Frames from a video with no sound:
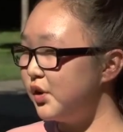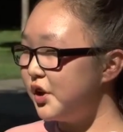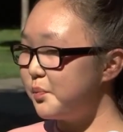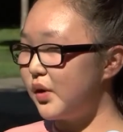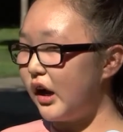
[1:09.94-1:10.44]

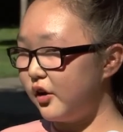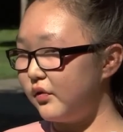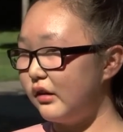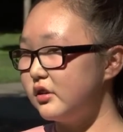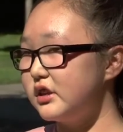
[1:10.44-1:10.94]
pretty proud
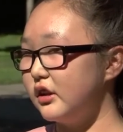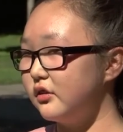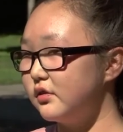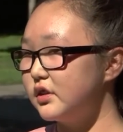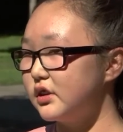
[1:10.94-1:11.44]
of
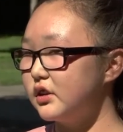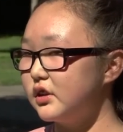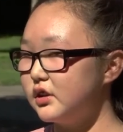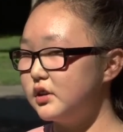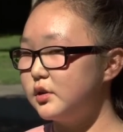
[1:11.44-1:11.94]
ourselves
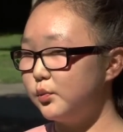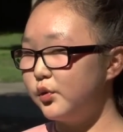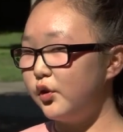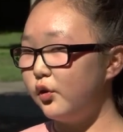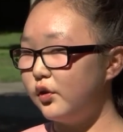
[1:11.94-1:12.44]
because
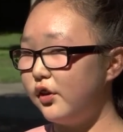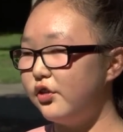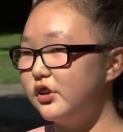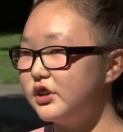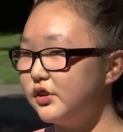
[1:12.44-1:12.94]
we're only
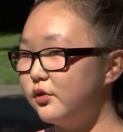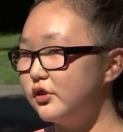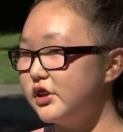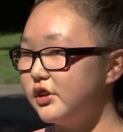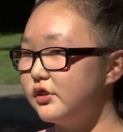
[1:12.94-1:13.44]
13,
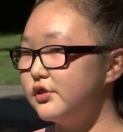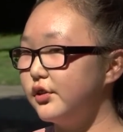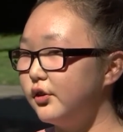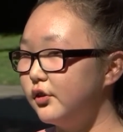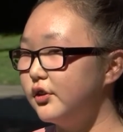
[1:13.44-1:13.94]
14 years
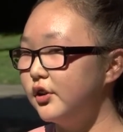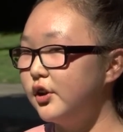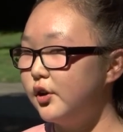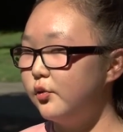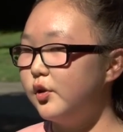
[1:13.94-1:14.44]
old.
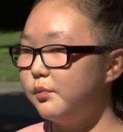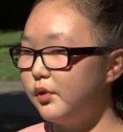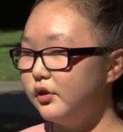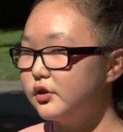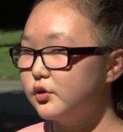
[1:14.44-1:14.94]
We're in
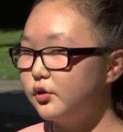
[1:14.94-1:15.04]
middle